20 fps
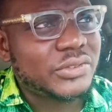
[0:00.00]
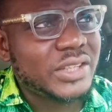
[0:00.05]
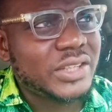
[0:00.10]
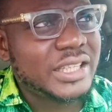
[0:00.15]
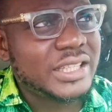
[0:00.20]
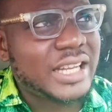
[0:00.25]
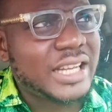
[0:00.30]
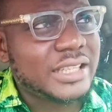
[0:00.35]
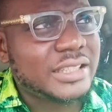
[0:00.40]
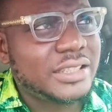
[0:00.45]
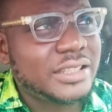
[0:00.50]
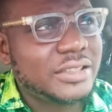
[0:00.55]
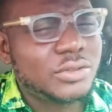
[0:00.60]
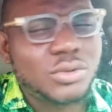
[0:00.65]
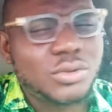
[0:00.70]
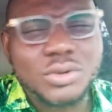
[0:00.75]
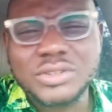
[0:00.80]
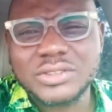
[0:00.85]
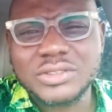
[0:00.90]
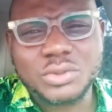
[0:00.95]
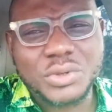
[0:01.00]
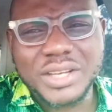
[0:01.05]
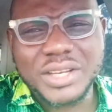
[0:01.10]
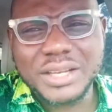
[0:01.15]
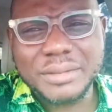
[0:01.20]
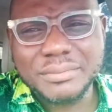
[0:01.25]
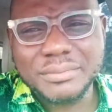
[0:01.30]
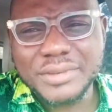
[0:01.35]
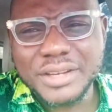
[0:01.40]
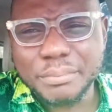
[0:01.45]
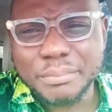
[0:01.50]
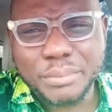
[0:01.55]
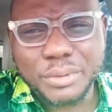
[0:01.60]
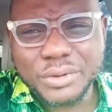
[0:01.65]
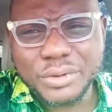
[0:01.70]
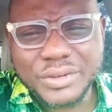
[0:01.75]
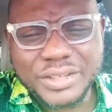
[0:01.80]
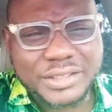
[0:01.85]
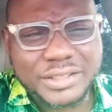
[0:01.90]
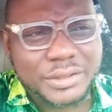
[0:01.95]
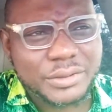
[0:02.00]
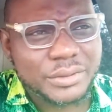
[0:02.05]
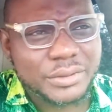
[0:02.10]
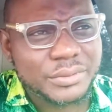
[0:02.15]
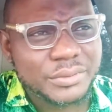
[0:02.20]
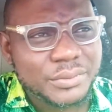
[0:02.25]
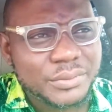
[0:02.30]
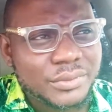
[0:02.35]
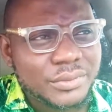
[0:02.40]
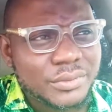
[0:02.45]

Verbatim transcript: saying that this looks to him hypocritical.